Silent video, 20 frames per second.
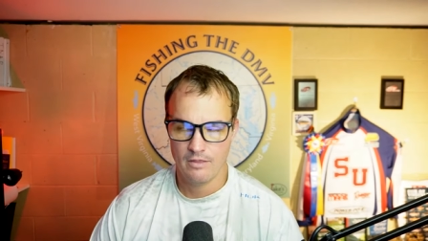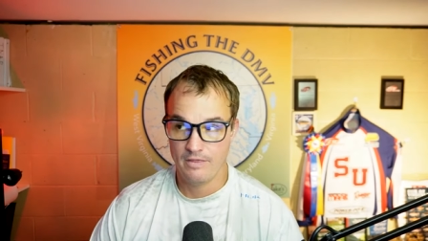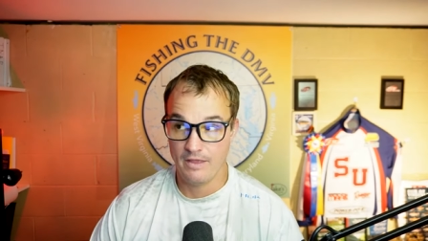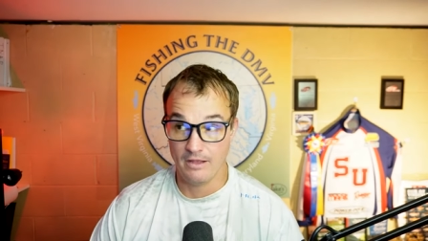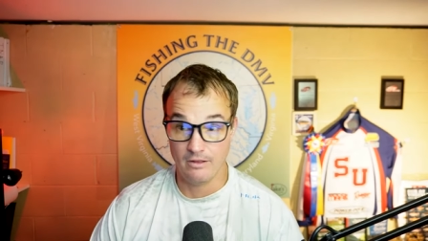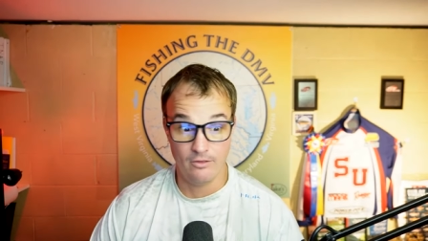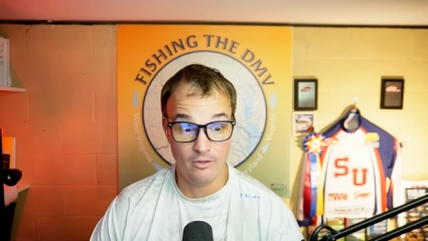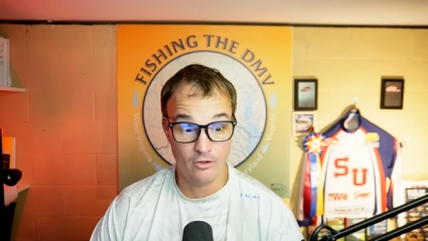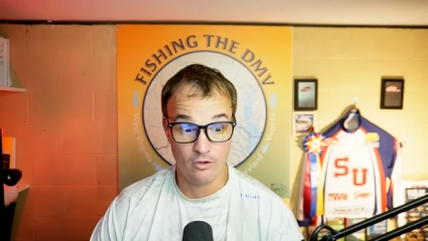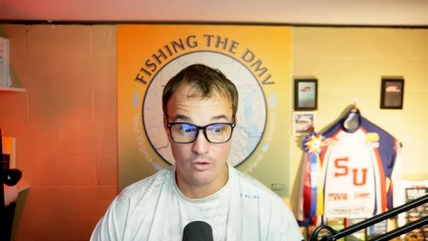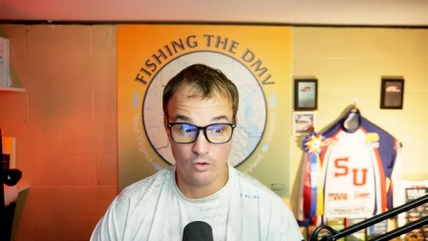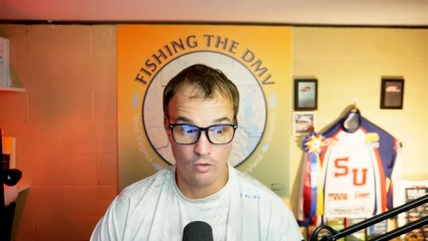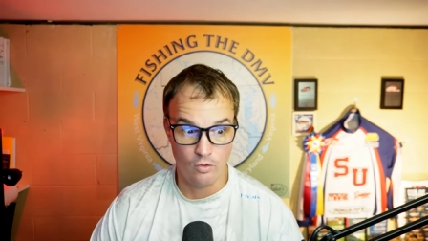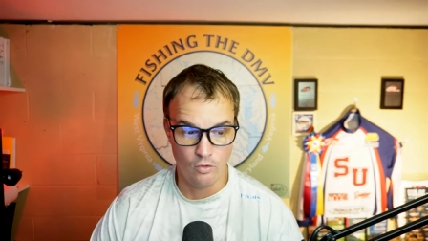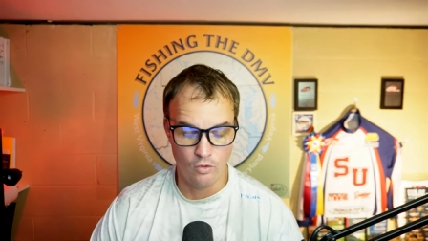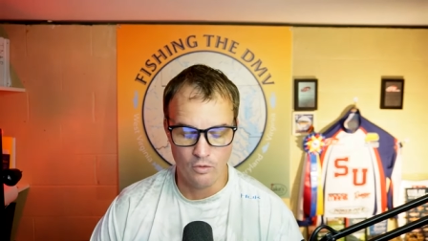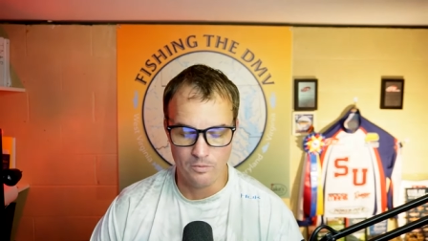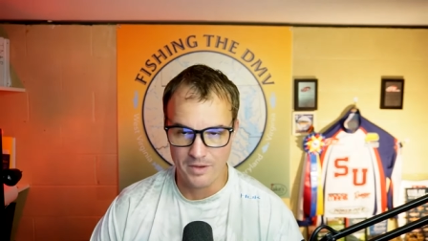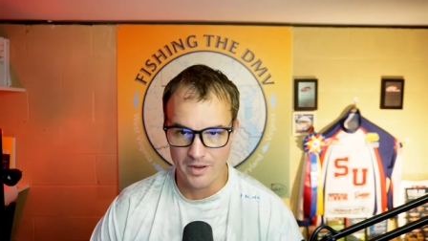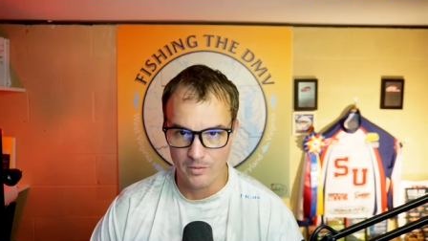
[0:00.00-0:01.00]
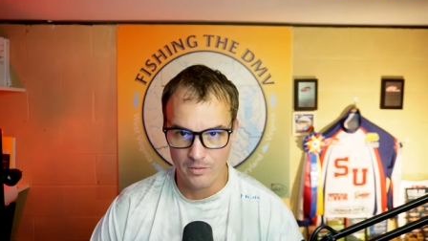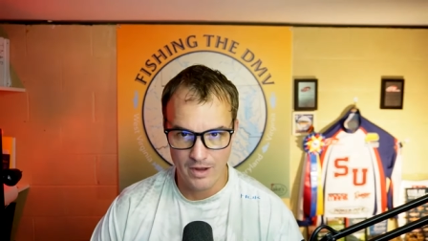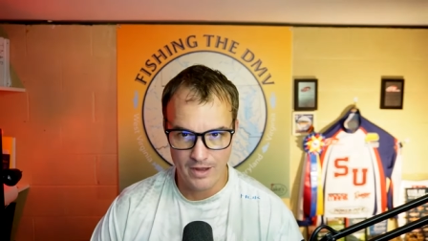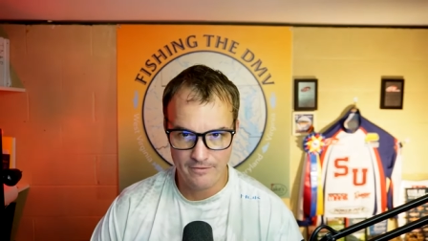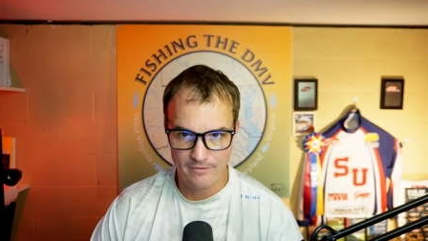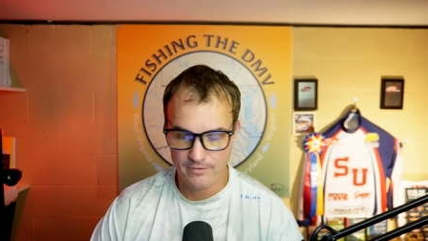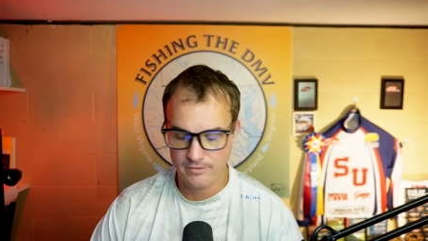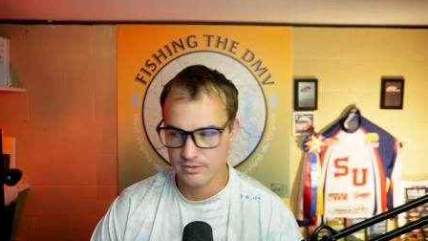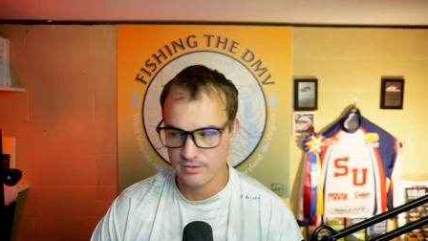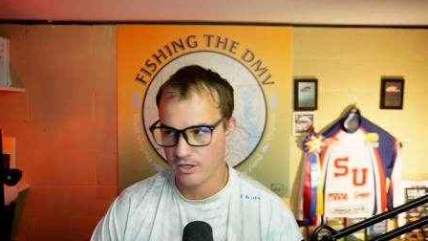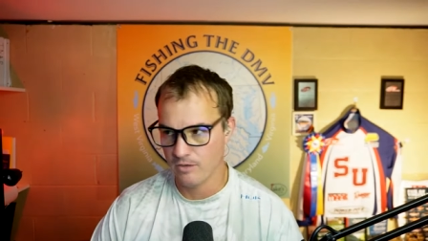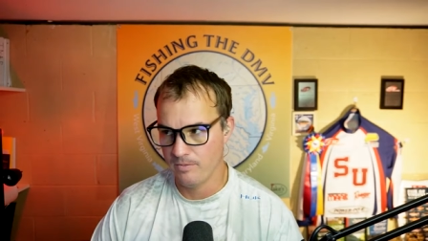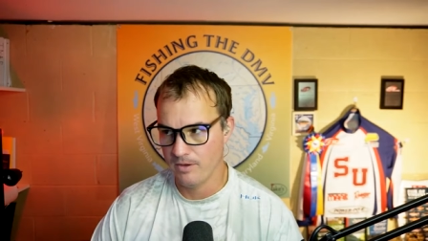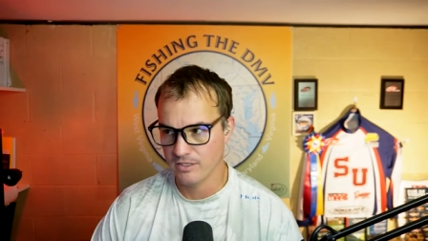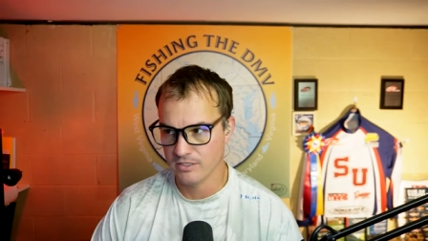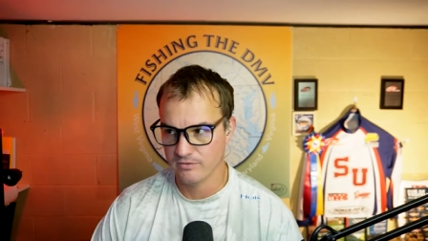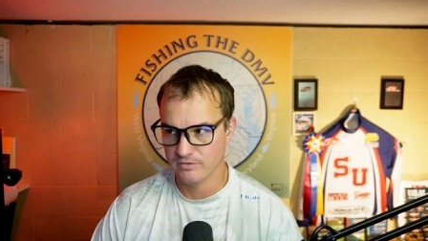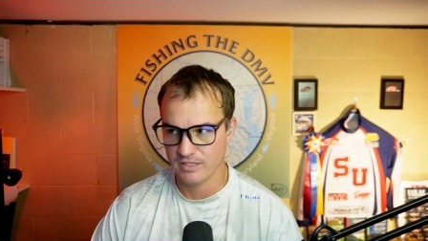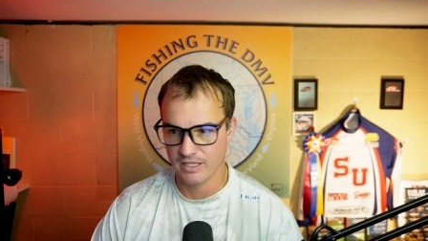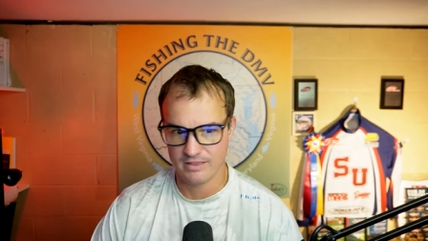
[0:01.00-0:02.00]
they look cool. My wife even saw a
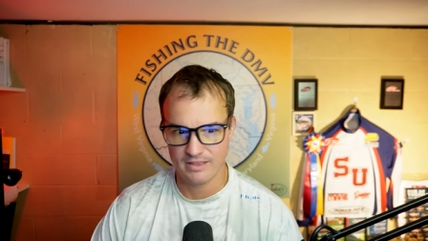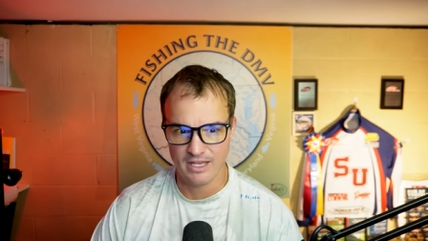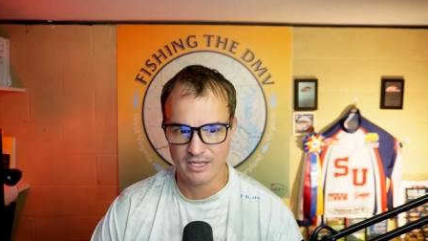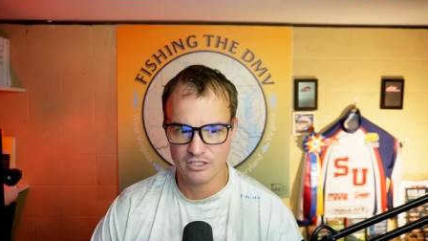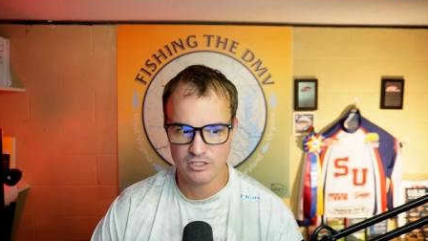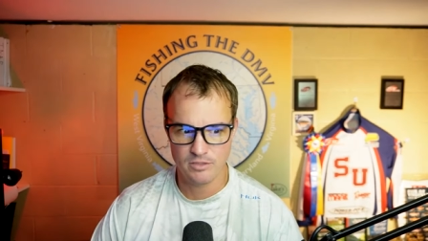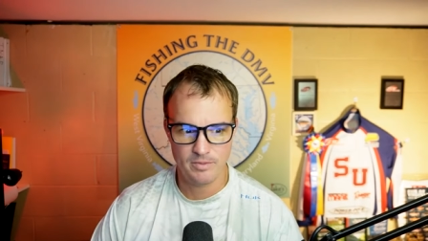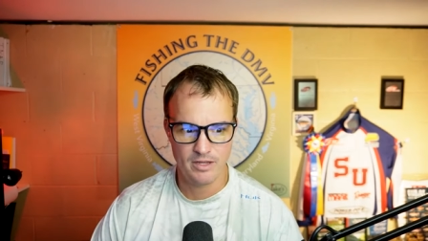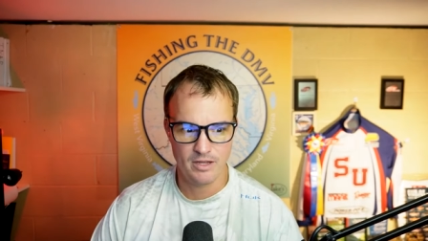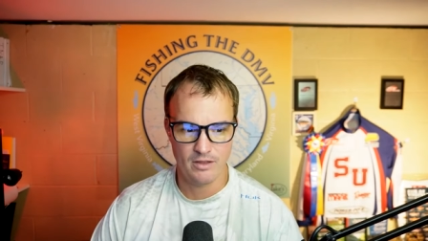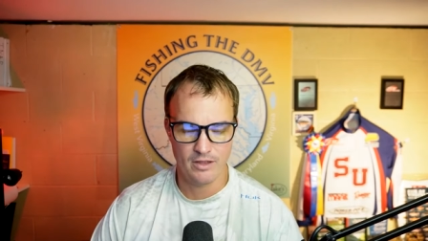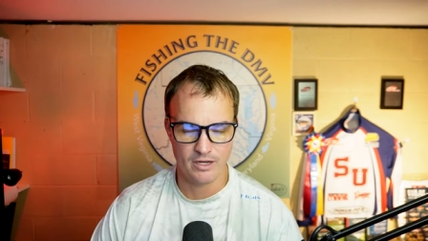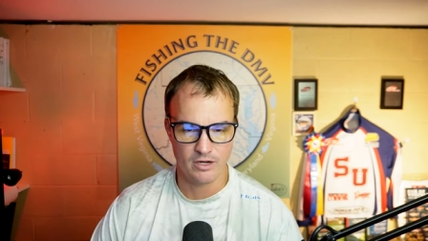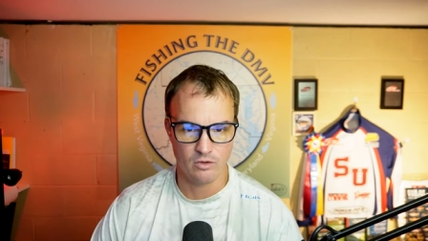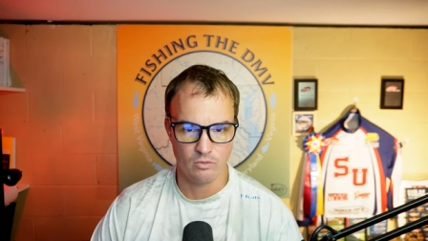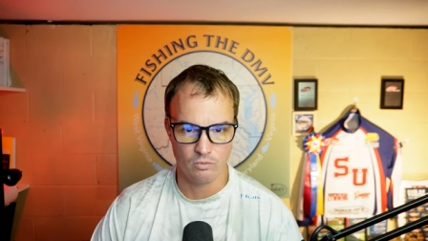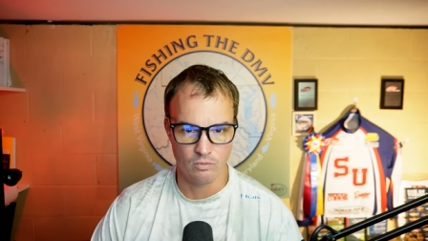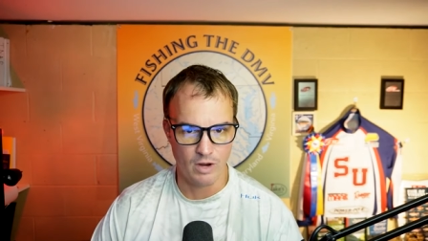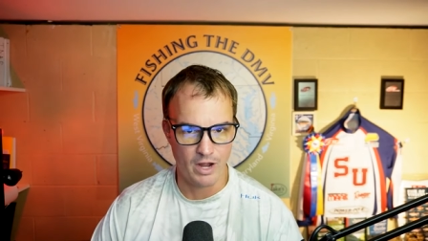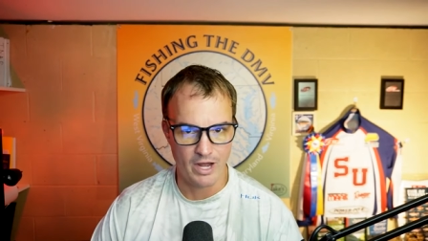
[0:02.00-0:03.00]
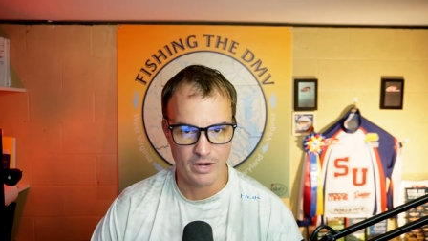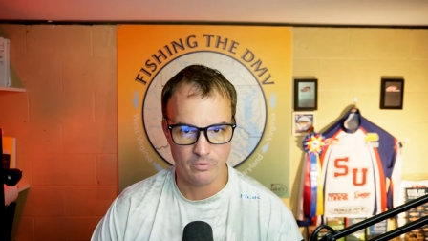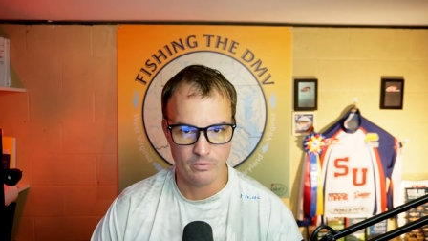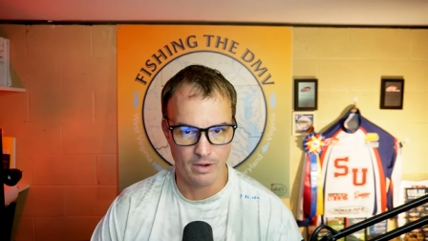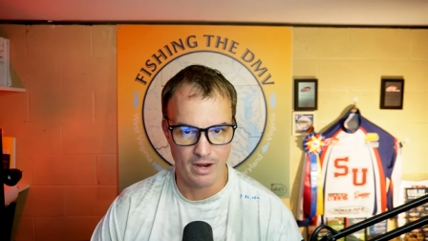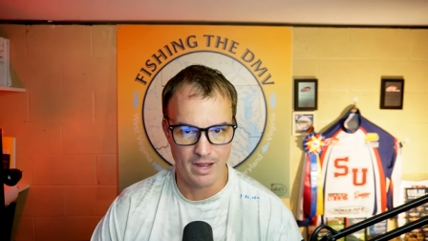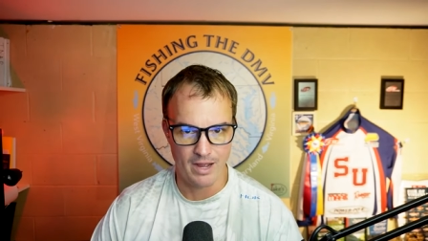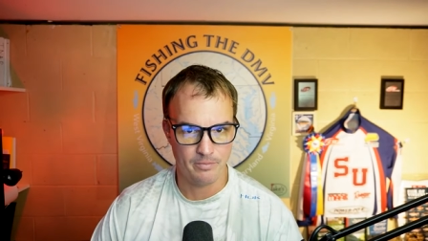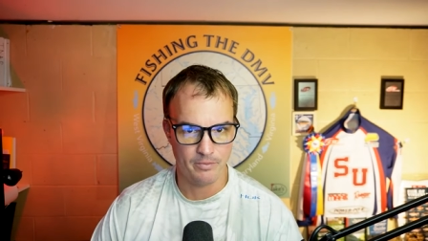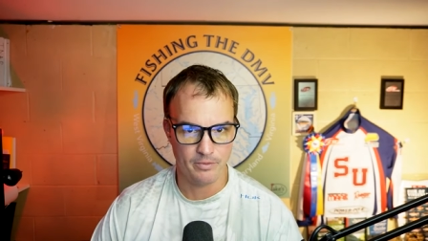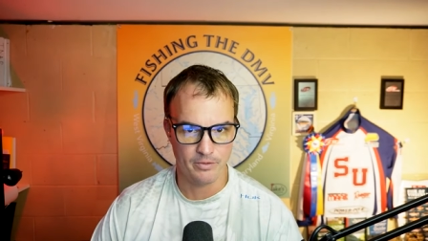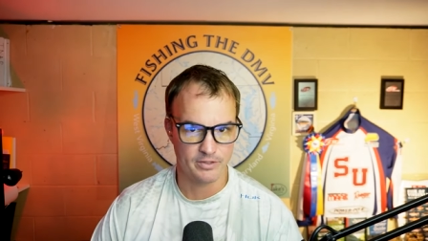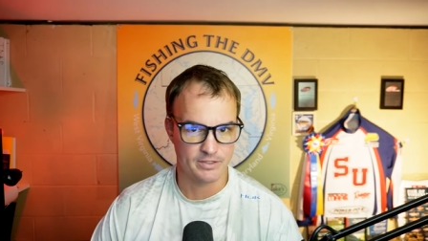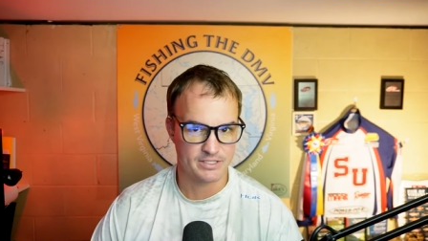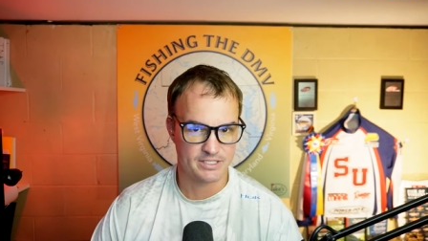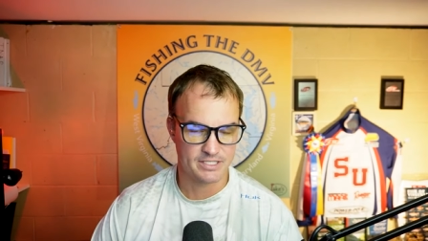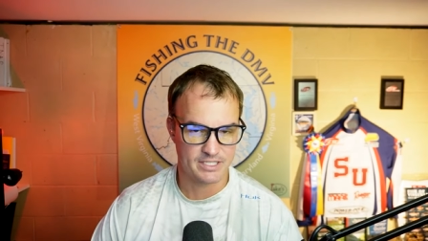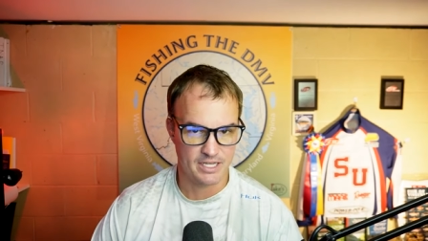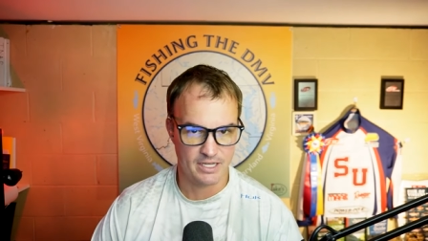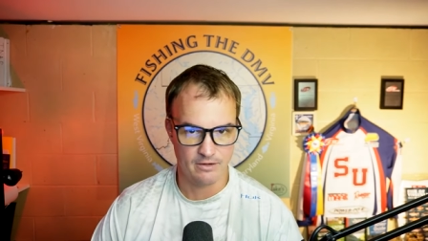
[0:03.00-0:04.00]
picture of him. And was like, that should be like a rod wrap or
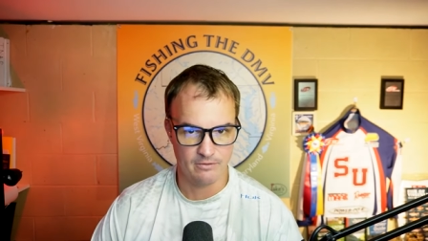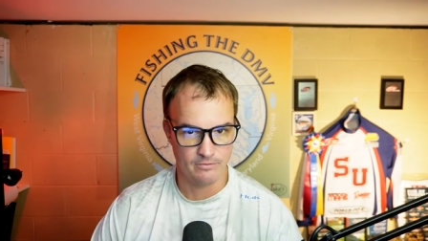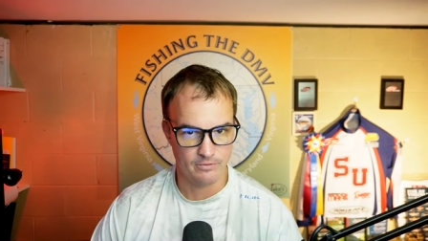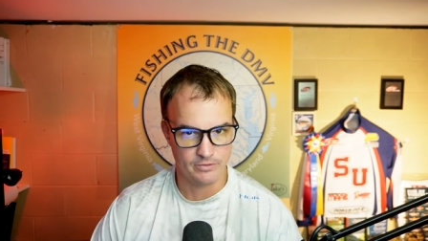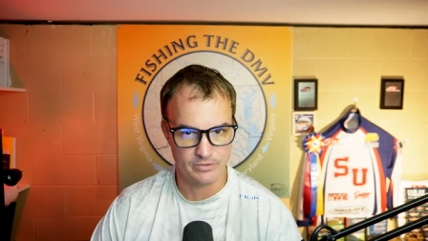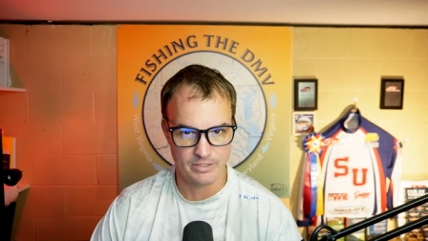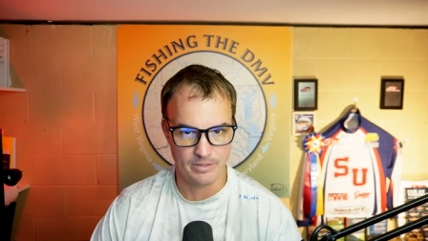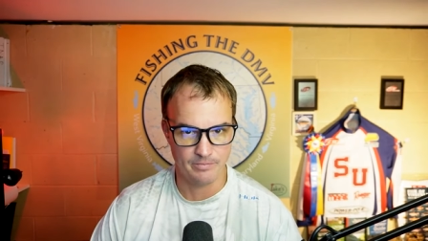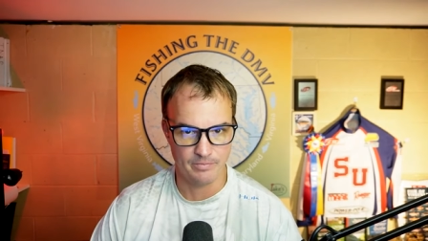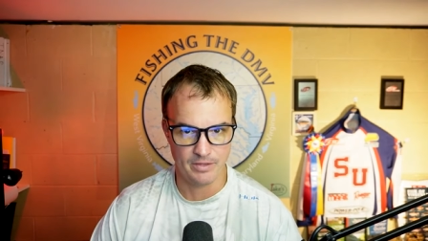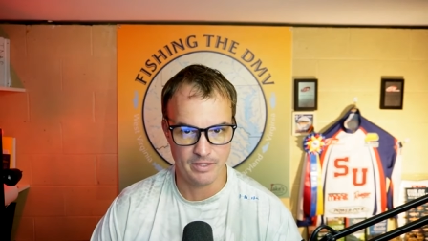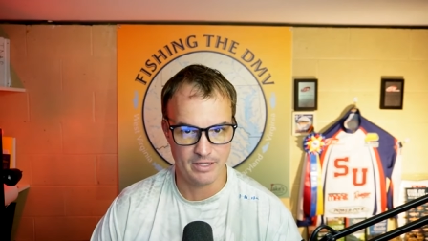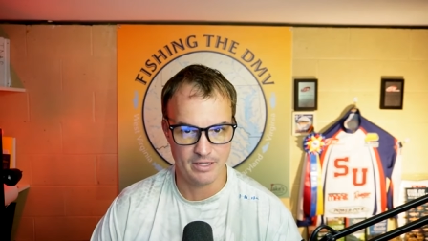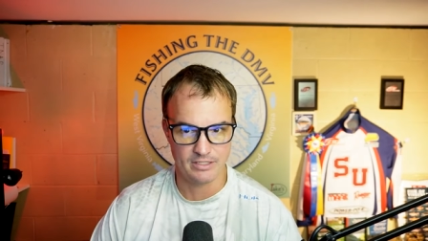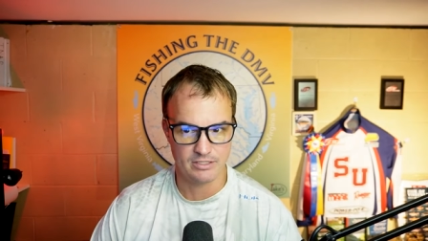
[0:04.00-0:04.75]
a skin for something.